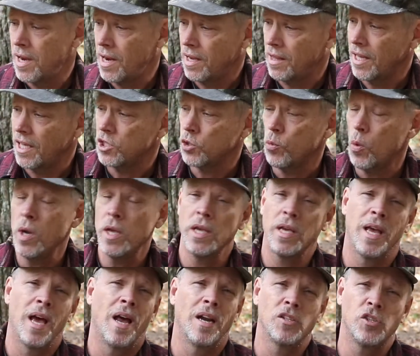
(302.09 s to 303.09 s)
And that's why you
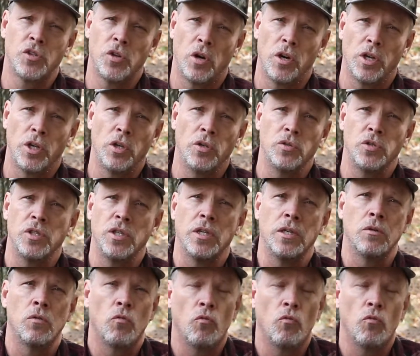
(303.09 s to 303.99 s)
got to start using